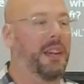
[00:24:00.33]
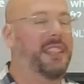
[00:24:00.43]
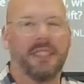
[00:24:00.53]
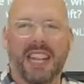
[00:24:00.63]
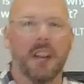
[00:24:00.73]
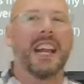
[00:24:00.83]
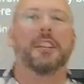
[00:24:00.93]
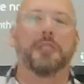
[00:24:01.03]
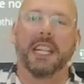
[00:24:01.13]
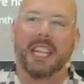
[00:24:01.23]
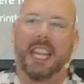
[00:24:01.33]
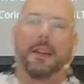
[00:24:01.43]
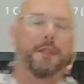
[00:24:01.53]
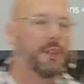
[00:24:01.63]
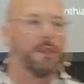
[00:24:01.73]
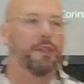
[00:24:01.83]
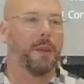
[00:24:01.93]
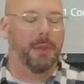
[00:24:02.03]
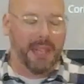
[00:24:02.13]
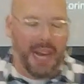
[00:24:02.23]
right? That they aren't actually gifts
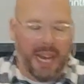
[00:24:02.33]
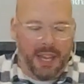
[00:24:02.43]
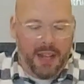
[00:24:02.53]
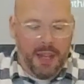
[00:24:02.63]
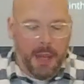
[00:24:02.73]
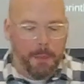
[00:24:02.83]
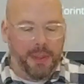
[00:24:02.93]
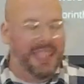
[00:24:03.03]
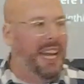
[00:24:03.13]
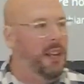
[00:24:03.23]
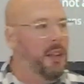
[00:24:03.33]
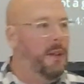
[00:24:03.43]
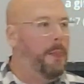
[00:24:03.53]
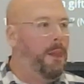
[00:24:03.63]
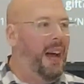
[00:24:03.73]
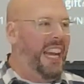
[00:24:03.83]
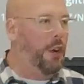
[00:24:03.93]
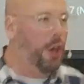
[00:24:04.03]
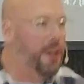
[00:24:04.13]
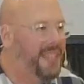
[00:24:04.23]
from God, but that I
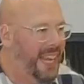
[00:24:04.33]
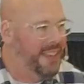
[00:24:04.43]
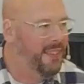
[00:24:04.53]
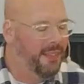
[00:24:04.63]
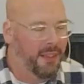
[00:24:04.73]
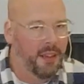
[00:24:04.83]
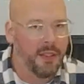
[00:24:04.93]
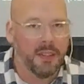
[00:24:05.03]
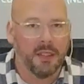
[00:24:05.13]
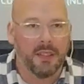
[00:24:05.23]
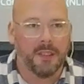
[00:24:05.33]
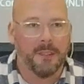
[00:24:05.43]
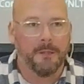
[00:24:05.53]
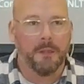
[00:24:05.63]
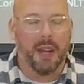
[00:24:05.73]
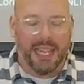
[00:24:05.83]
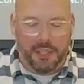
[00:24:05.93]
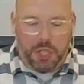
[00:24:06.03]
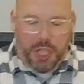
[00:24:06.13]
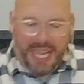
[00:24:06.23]
earned it. I
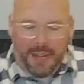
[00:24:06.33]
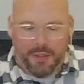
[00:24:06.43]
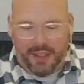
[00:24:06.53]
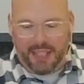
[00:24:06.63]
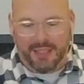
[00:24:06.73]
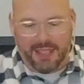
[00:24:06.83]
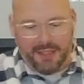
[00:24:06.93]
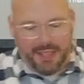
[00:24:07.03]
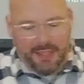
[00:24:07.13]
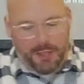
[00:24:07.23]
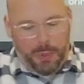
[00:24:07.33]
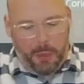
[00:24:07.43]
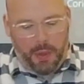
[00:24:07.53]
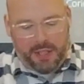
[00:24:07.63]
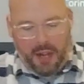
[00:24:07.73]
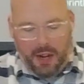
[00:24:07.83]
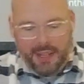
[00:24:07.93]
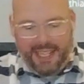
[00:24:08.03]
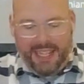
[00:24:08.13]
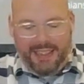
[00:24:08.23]
achieved this. That since we worked
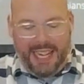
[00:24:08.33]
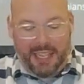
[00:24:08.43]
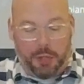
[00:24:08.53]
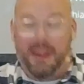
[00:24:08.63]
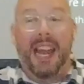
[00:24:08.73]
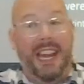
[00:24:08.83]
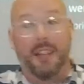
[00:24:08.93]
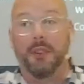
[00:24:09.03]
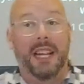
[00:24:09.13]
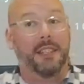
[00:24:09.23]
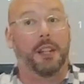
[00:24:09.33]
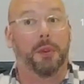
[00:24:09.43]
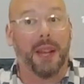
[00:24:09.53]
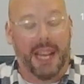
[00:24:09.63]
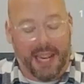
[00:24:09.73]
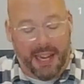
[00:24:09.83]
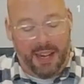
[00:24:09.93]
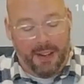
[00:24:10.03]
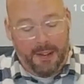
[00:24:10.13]
hard to get that grade or that degree,